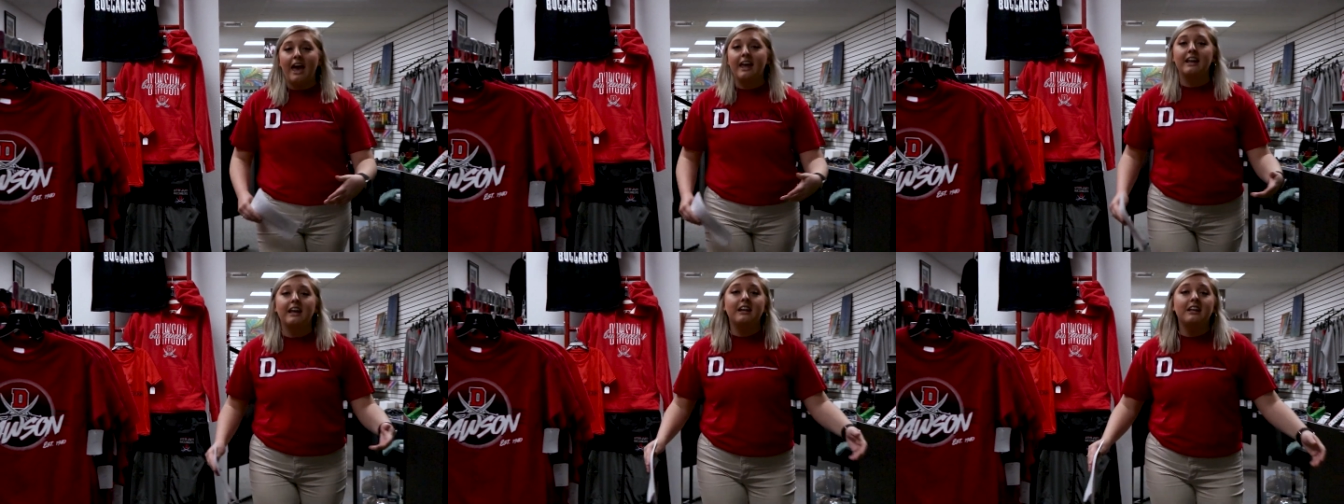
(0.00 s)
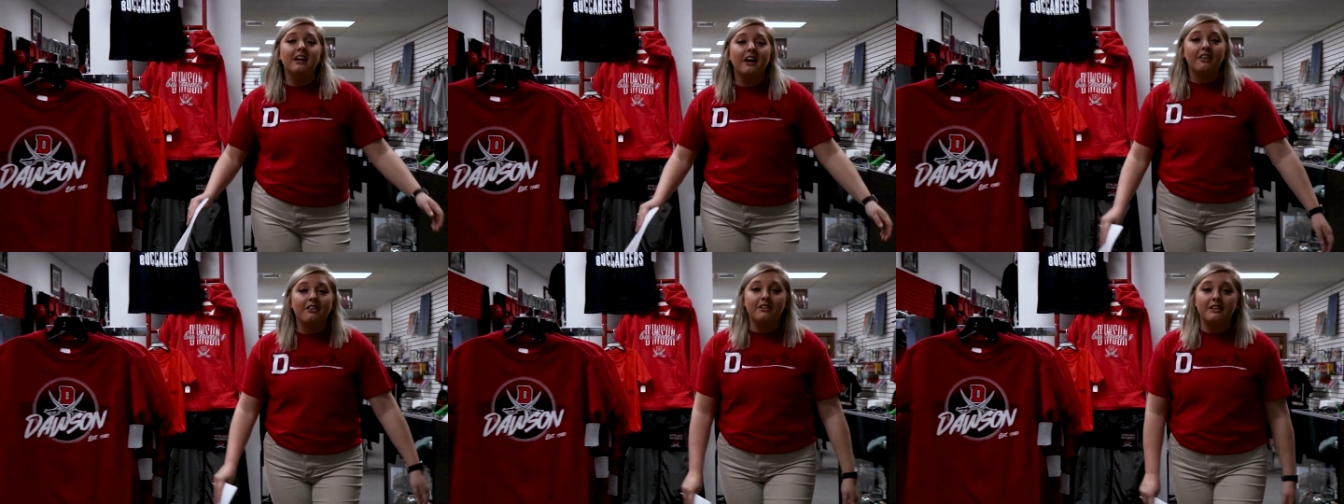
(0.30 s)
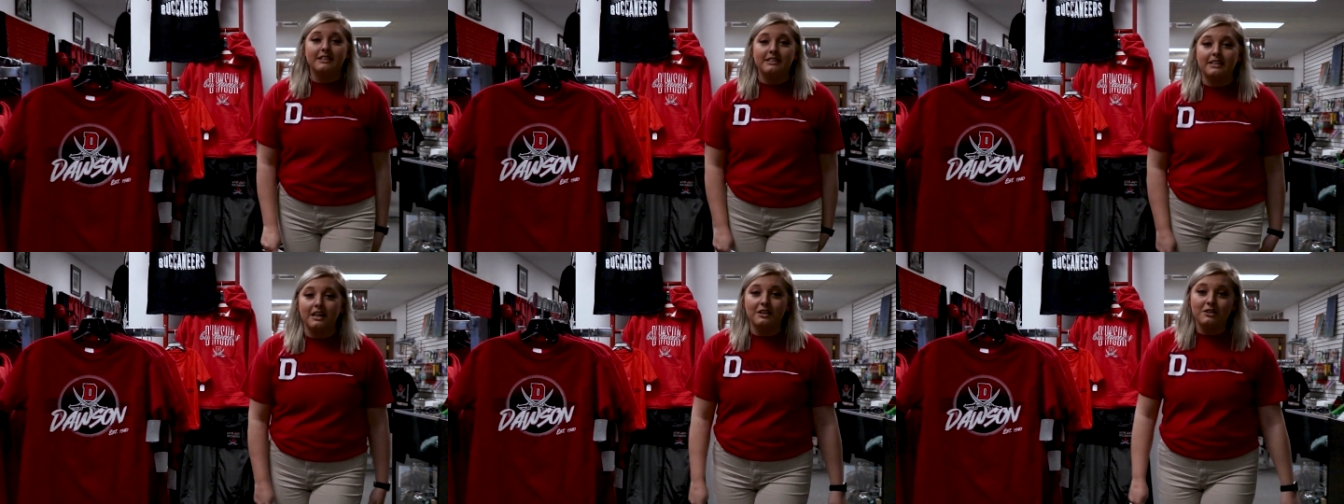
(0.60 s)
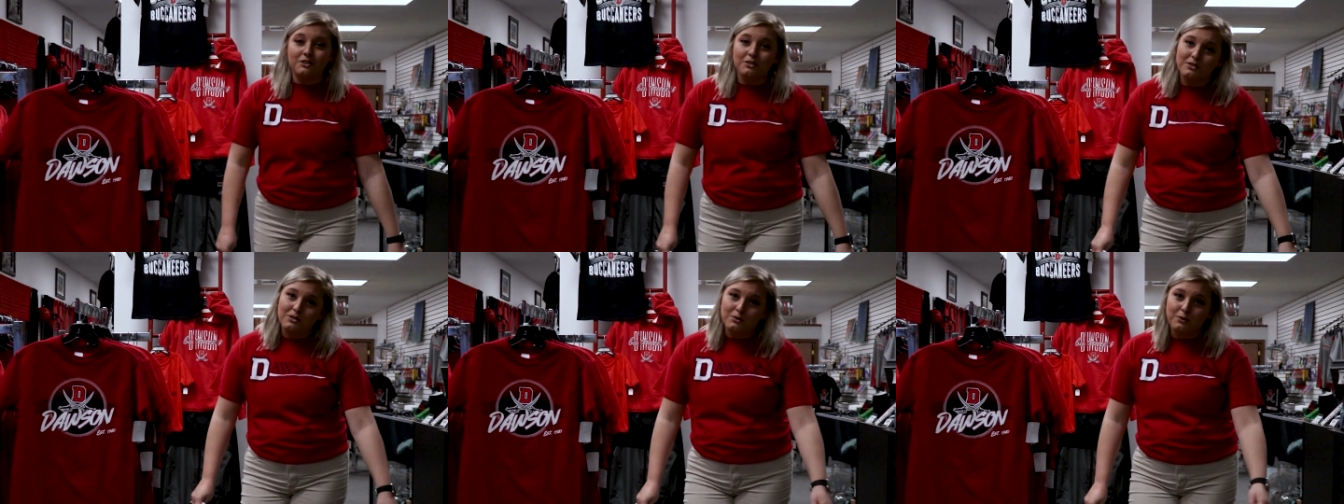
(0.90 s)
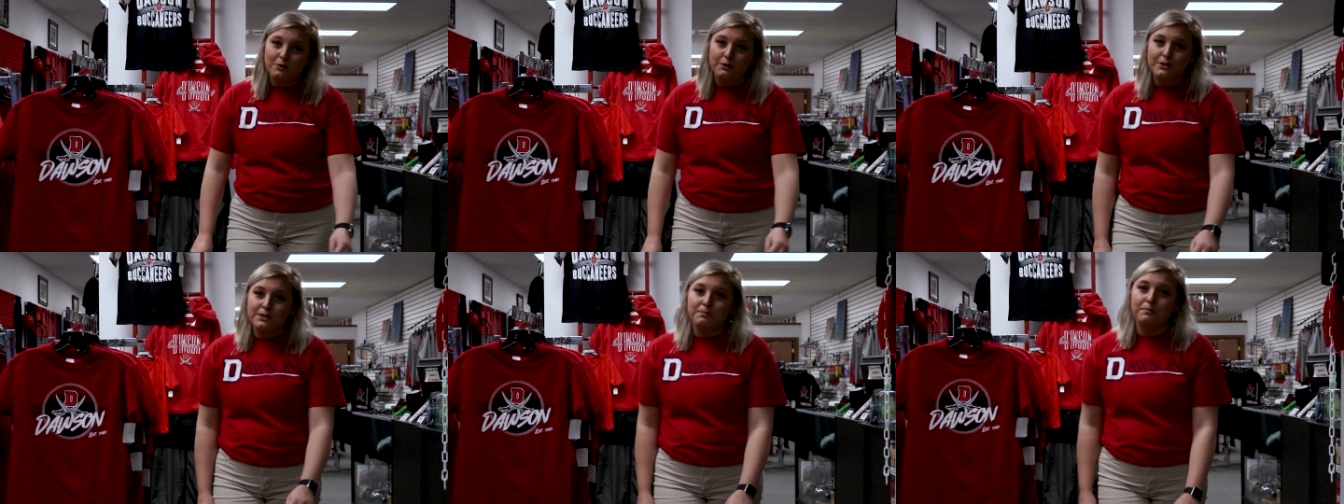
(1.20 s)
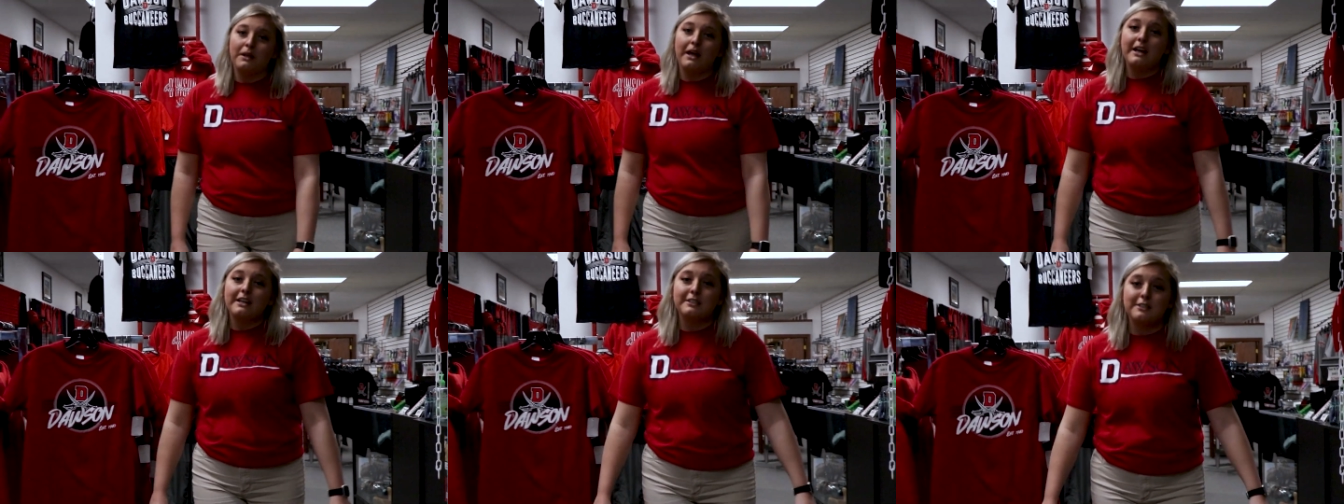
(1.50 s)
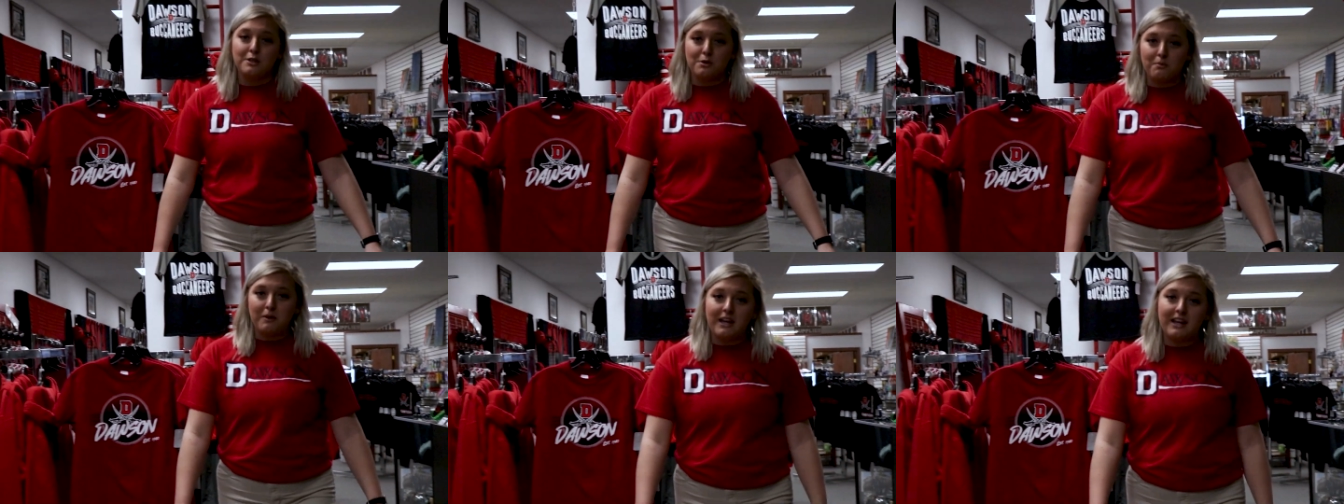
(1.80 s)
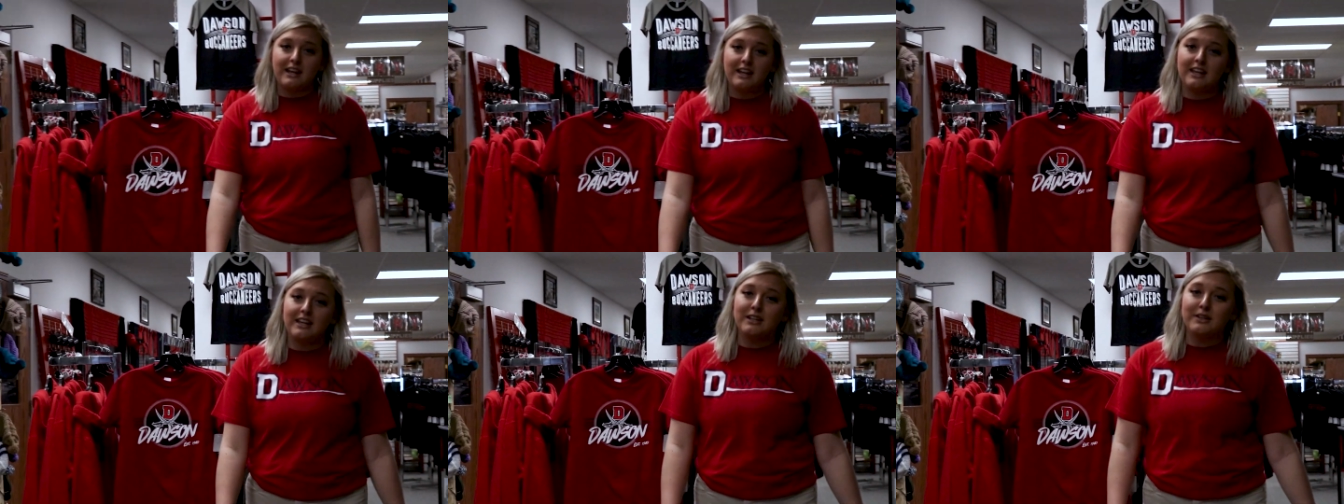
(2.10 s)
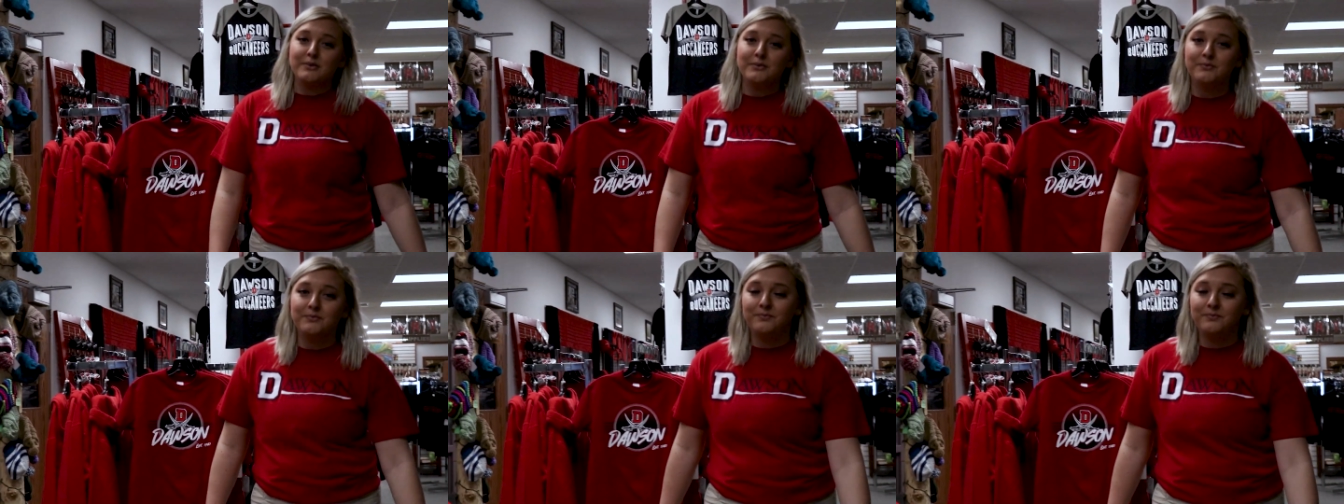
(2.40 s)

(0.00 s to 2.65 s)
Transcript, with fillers: and any other essential school supplies you may need.